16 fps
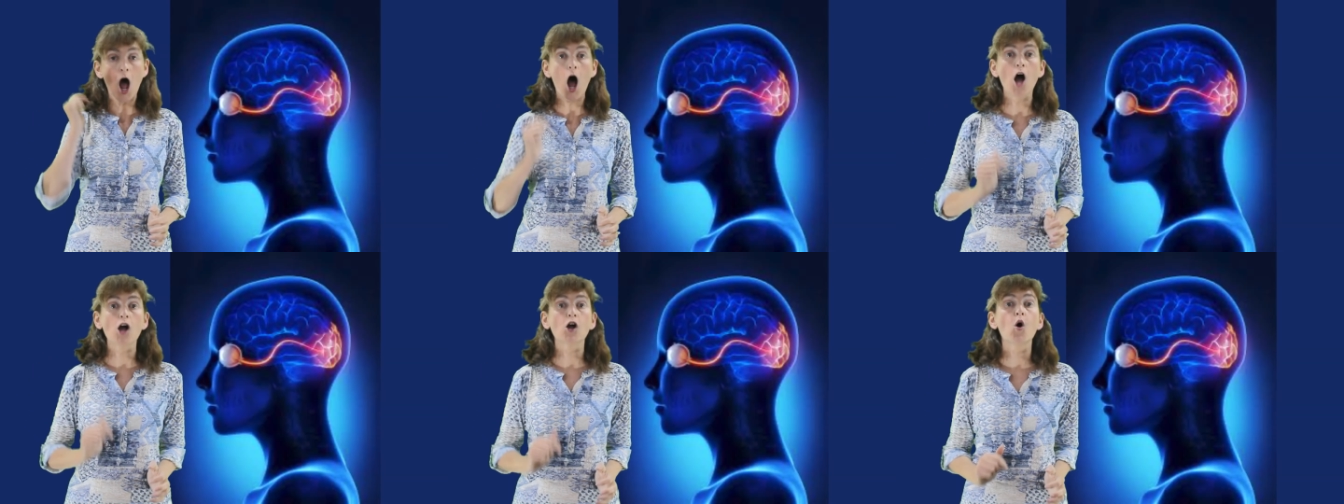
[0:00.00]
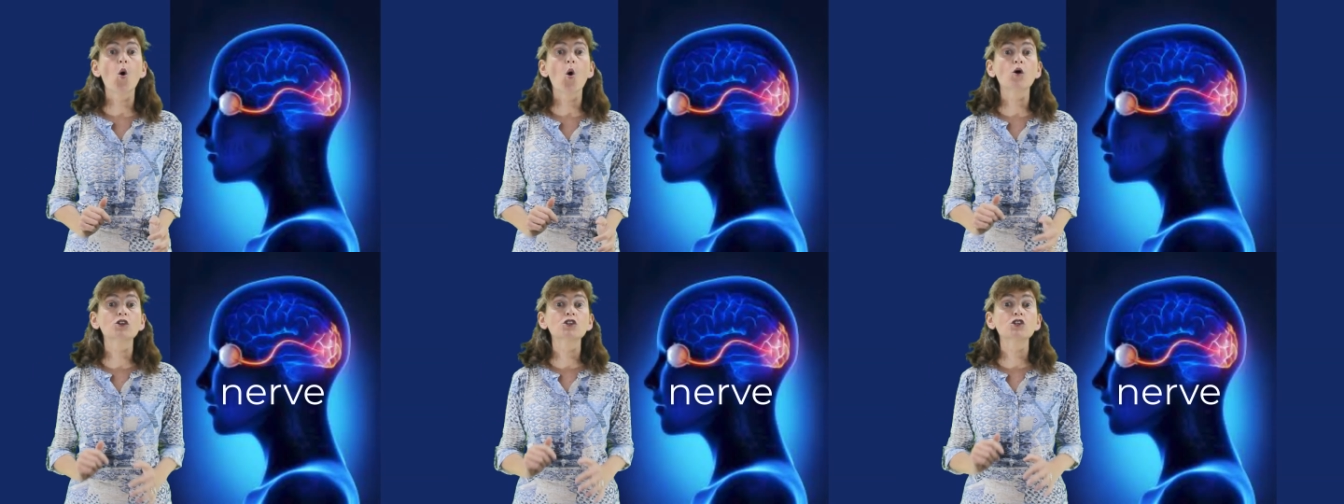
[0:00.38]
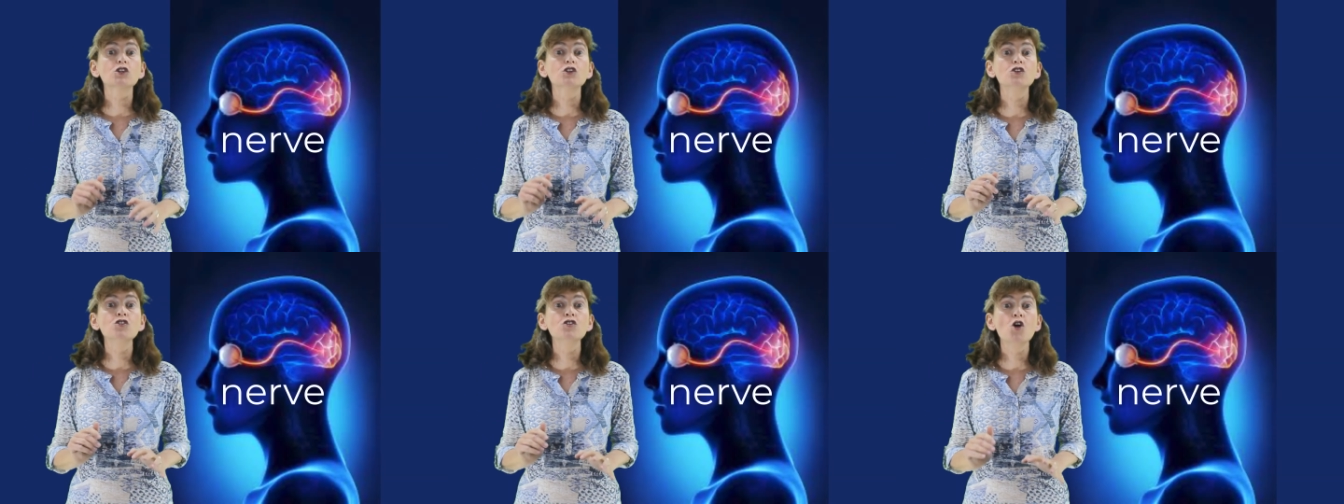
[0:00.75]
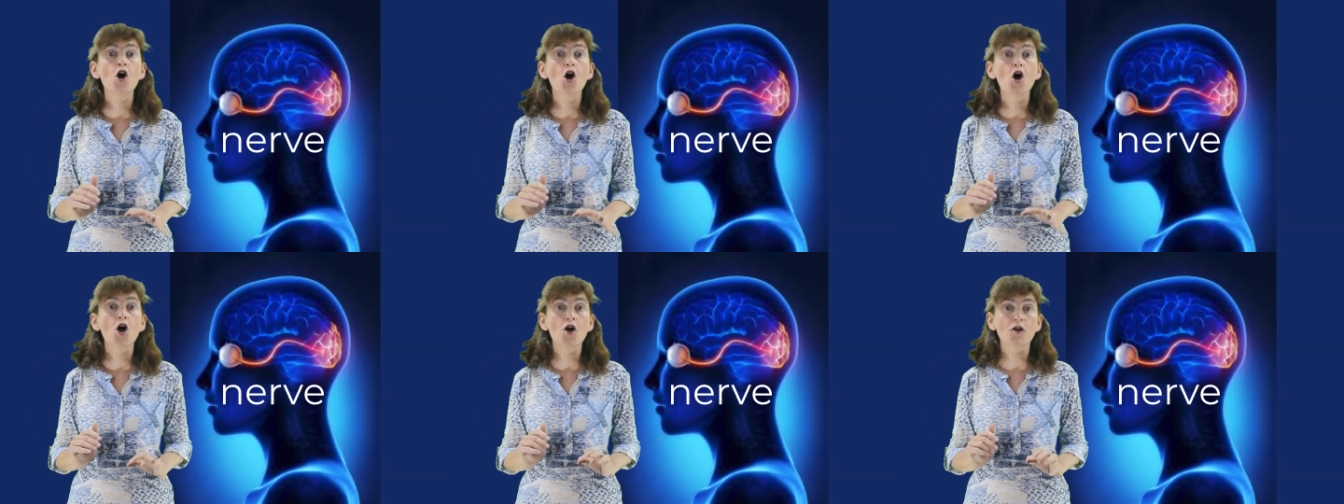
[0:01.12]
are called
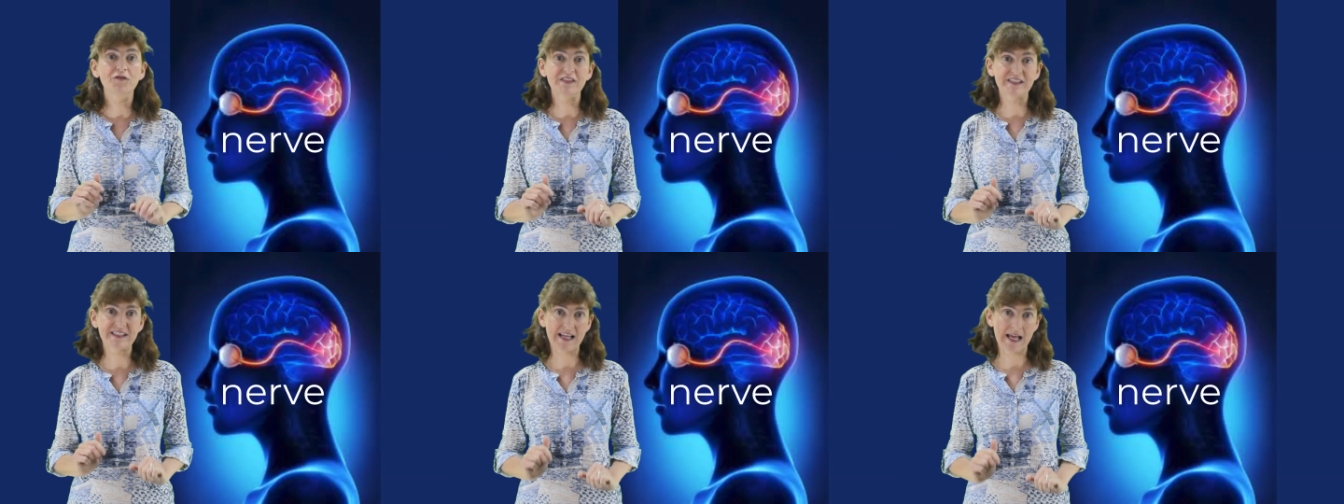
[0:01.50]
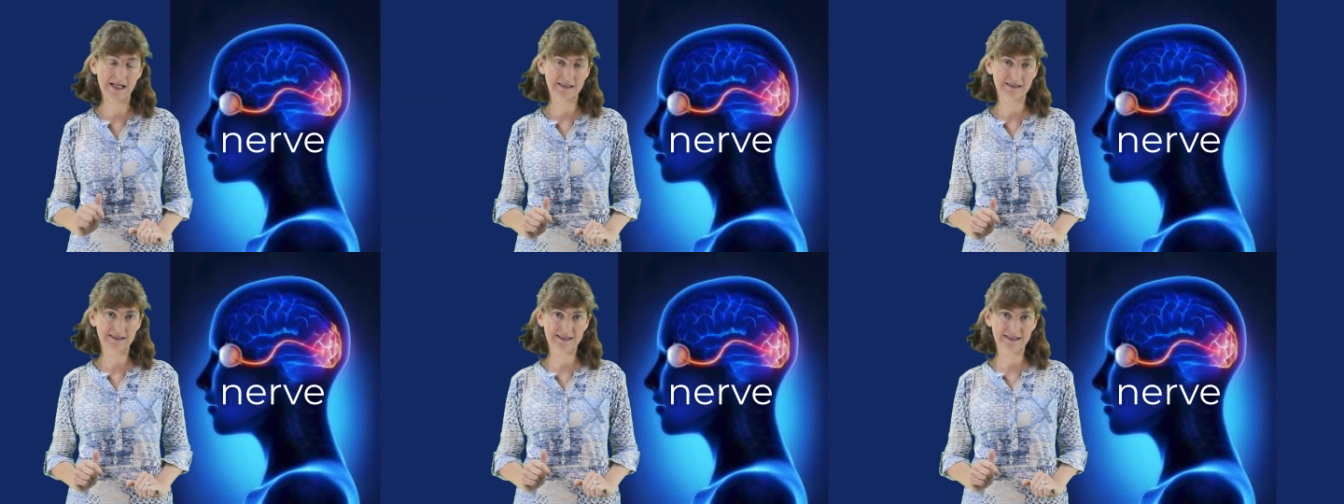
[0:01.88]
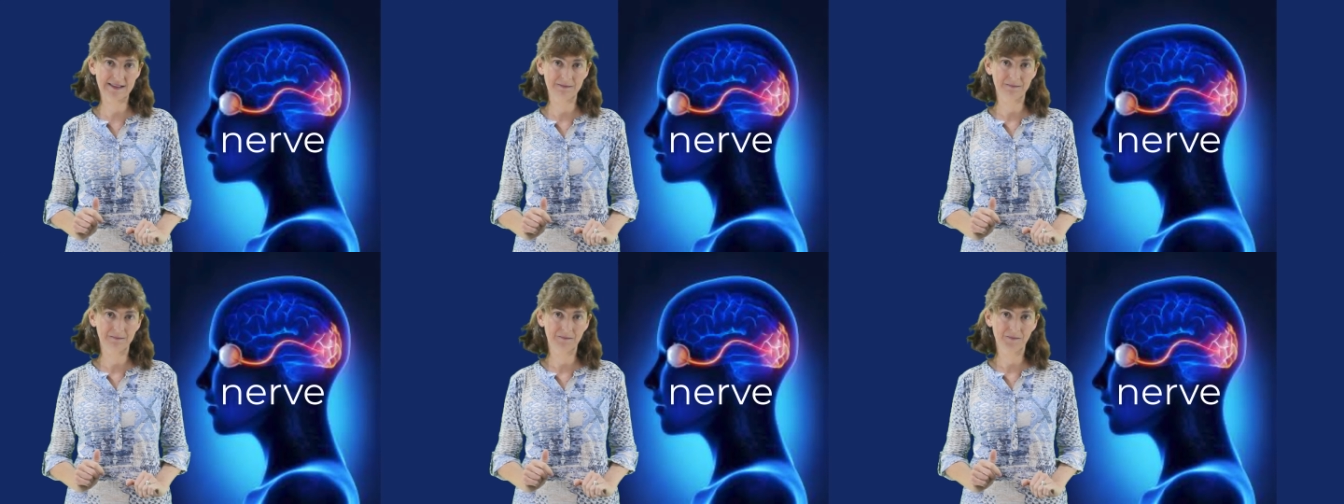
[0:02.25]
nerve cells.